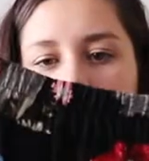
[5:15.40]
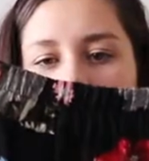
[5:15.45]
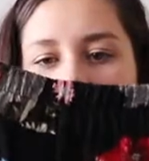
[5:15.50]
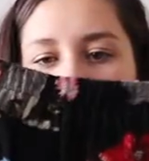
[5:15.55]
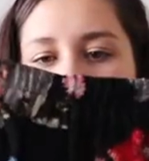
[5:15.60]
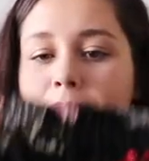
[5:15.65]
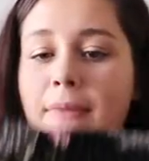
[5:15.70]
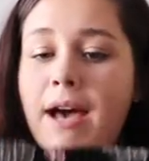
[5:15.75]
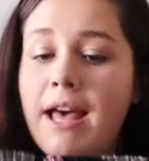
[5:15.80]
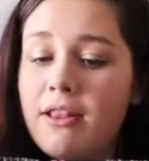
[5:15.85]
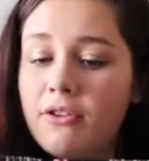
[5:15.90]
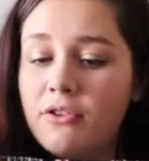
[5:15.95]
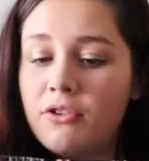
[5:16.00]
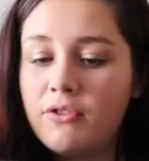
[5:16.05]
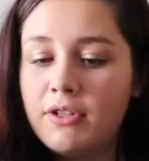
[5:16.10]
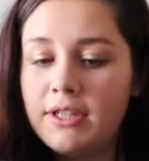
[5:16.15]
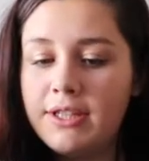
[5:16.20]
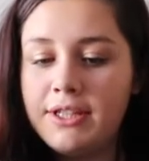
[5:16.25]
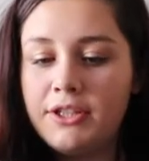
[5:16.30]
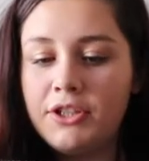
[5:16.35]
But it might
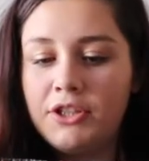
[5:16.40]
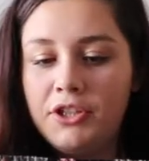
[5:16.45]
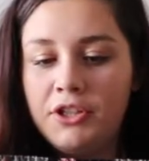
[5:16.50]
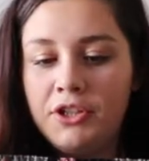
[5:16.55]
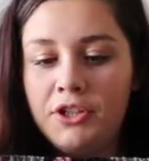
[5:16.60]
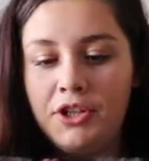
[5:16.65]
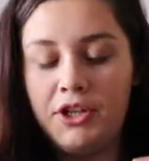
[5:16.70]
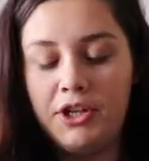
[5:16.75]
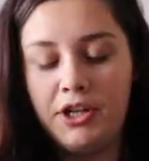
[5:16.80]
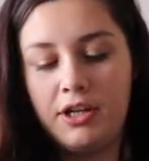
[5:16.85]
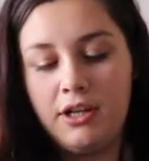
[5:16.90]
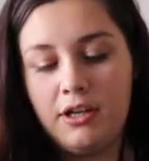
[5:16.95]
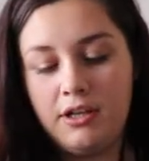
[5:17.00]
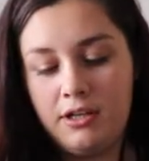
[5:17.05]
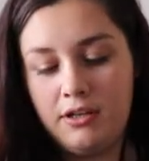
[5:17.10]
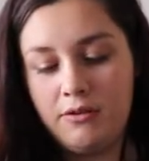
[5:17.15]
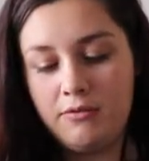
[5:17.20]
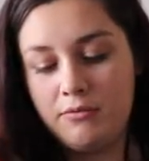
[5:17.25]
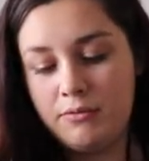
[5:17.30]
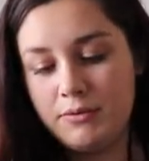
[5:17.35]
look really cute.
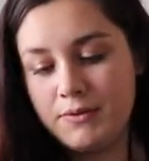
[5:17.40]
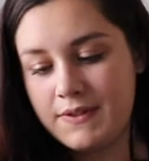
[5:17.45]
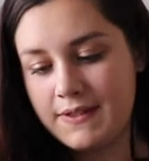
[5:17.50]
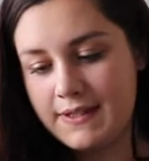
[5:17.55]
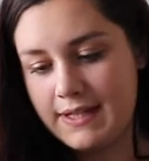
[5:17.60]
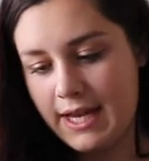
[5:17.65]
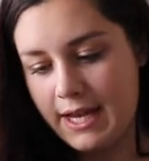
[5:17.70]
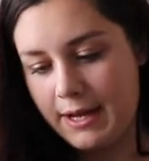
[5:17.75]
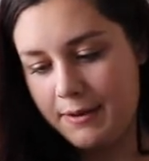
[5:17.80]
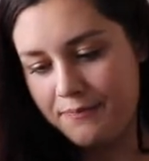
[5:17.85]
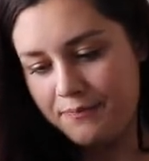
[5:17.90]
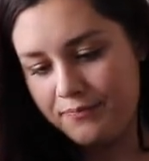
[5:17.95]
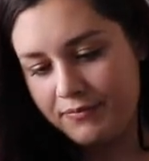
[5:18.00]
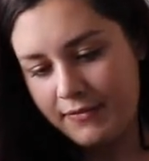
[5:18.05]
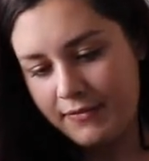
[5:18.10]
We'll see.